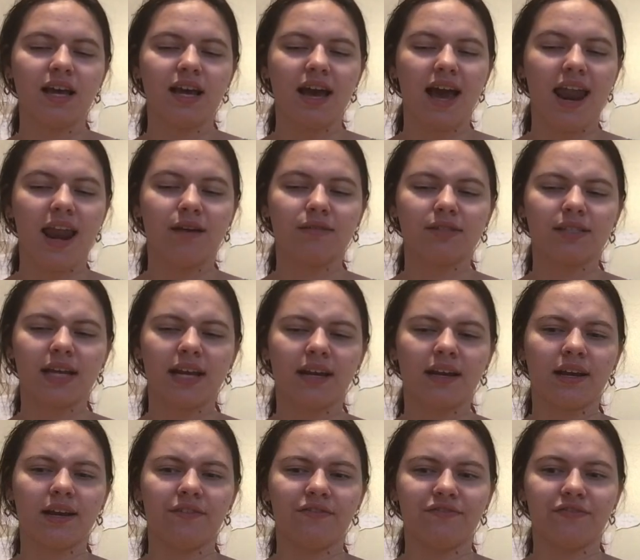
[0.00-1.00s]
And I was, like,
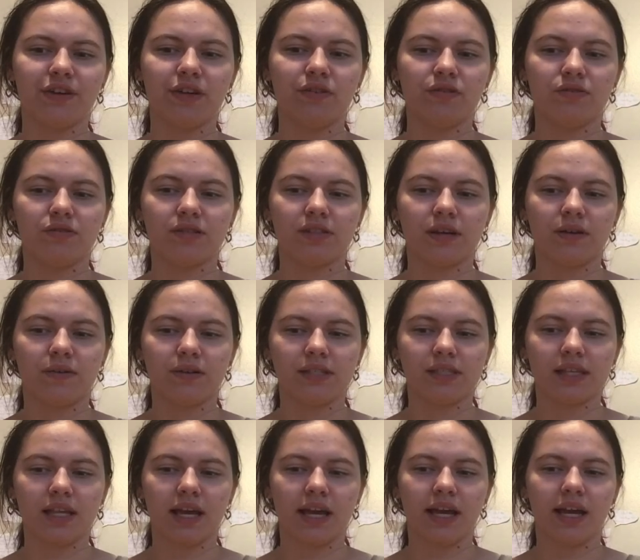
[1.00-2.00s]
confused. I was
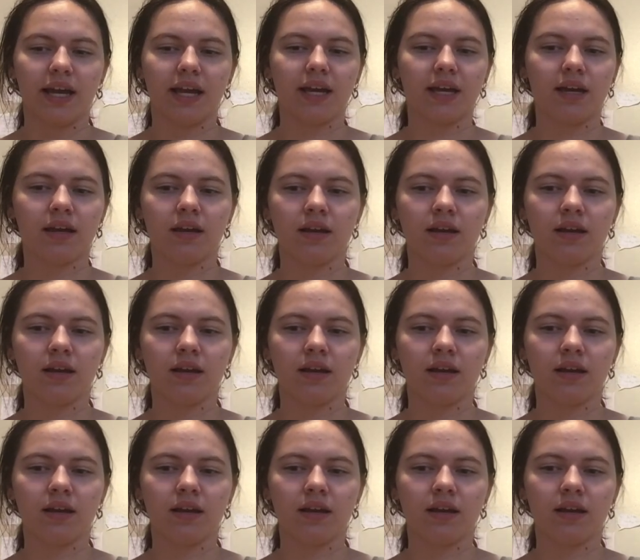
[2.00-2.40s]
like,